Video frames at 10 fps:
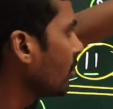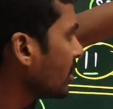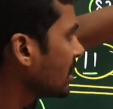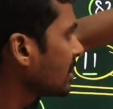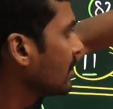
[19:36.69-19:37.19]
you
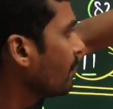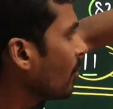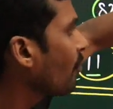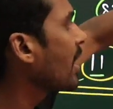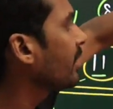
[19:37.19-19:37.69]
are just
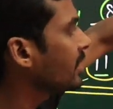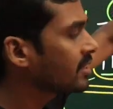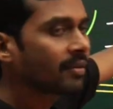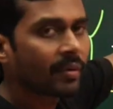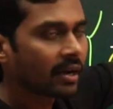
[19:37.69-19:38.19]
simplifying
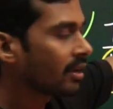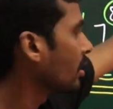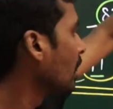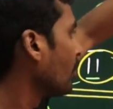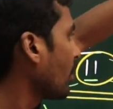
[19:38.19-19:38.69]
this remainder.